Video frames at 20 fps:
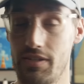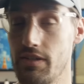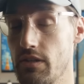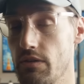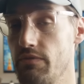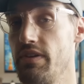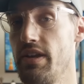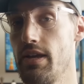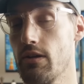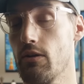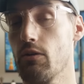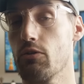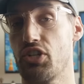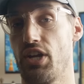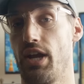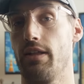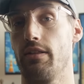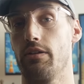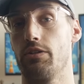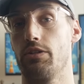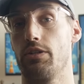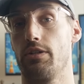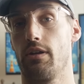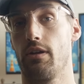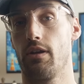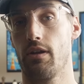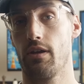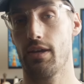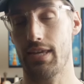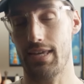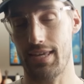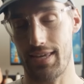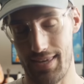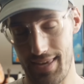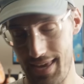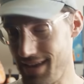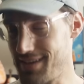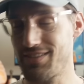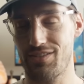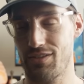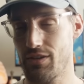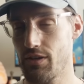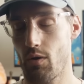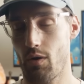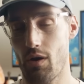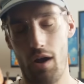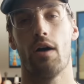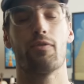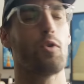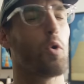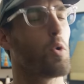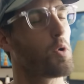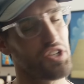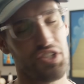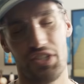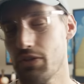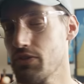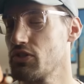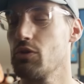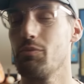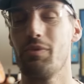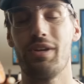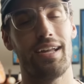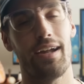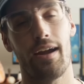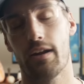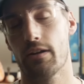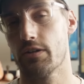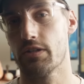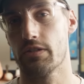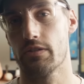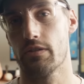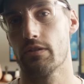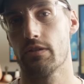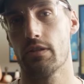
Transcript: is a vehicle challenge, yes, of course there'll still be characters in this